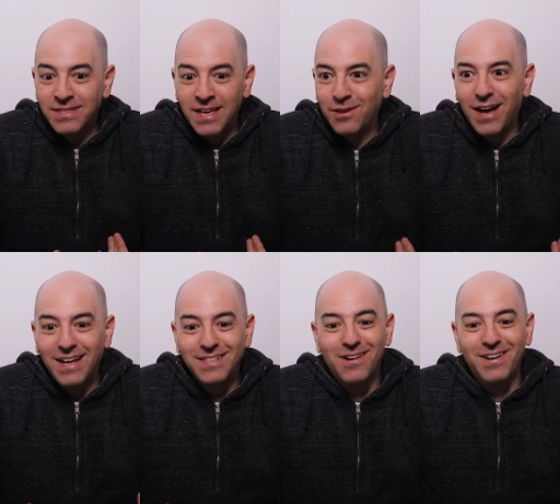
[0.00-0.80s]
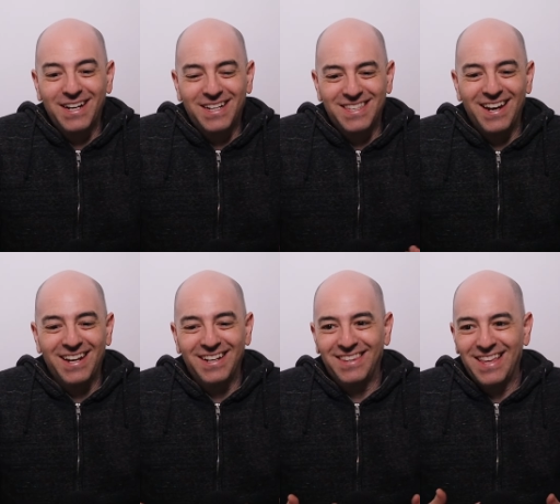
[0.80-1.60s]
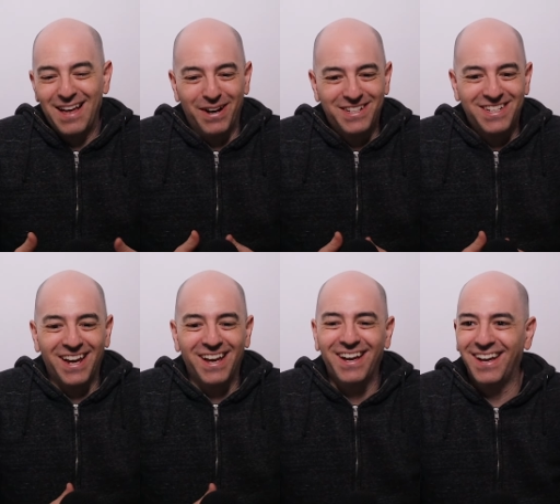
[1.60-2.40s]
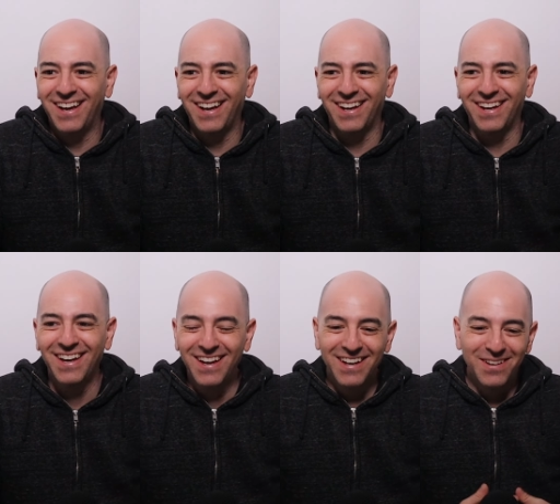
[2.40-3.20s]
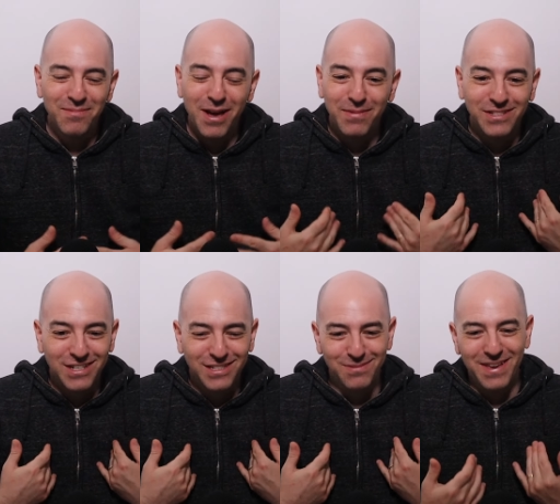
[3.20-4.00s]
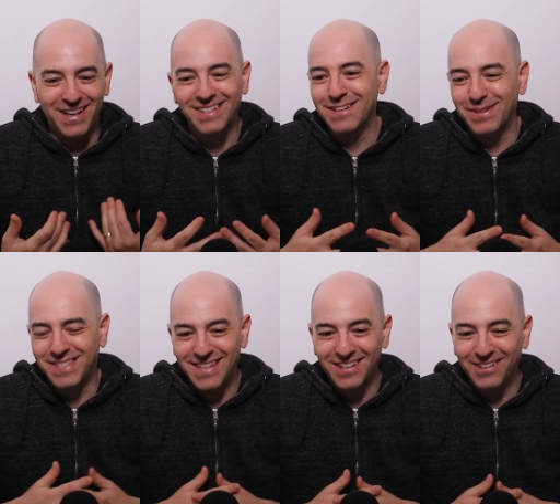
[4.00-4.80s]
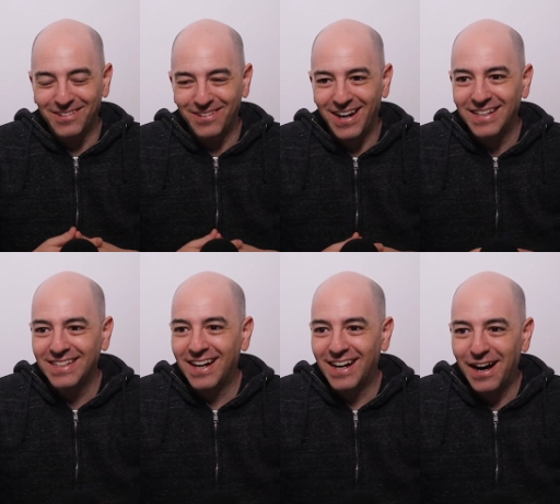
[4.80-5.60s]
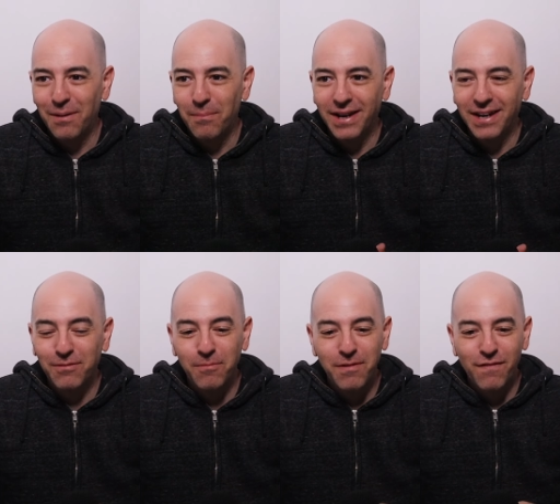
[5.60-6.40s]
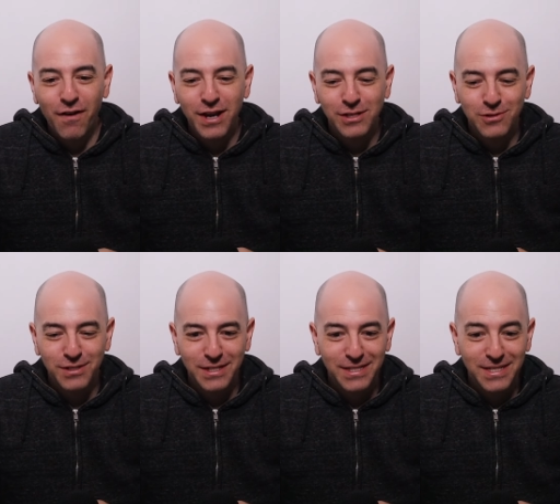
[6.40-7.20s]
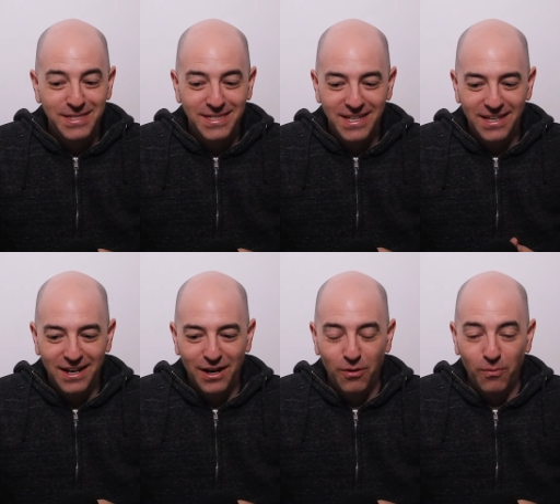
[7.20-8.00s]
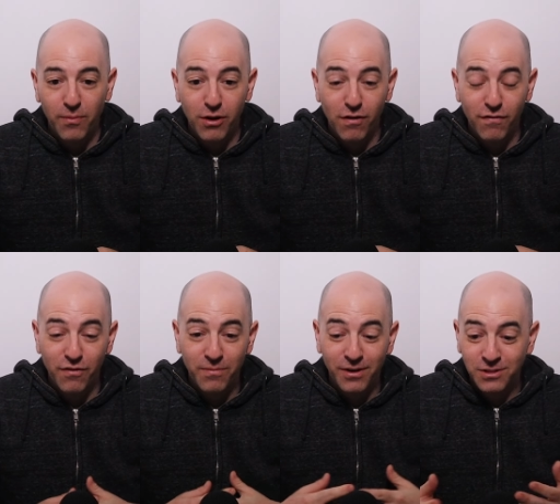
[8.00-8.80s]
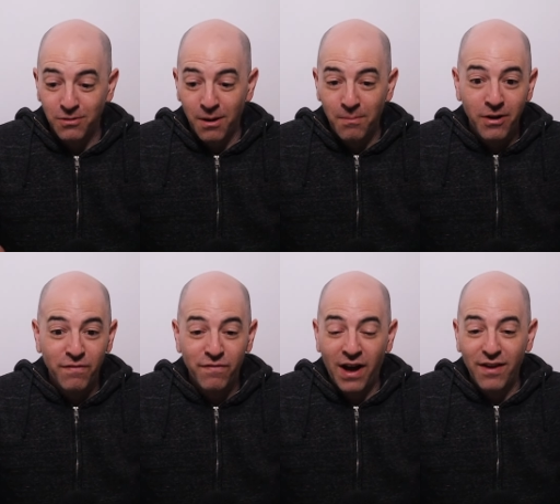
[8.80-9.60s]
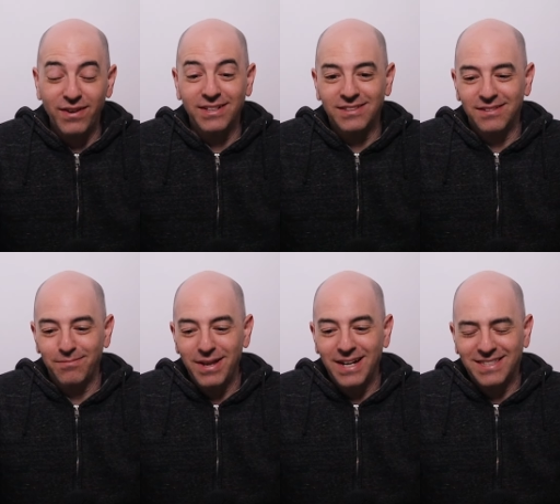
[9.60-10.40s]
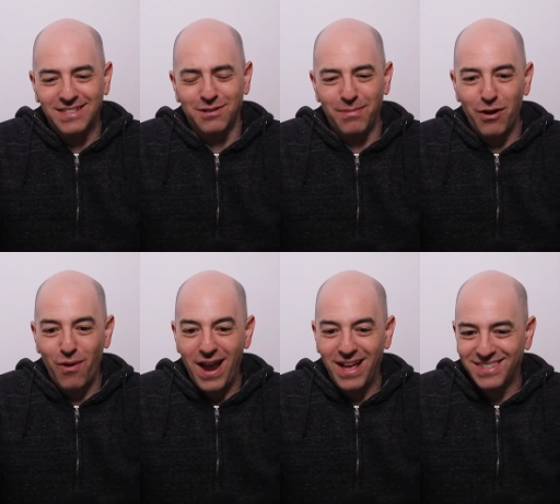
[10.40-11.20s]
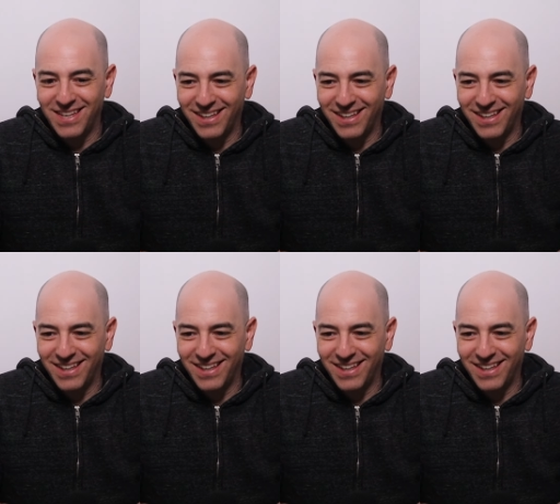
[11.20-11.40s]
like you guys aren't excited that much. Maybe it's just me because I'm a sickle, right? But it will be very interesting to see where we go from here. So I'm already 5 minutes into my rant.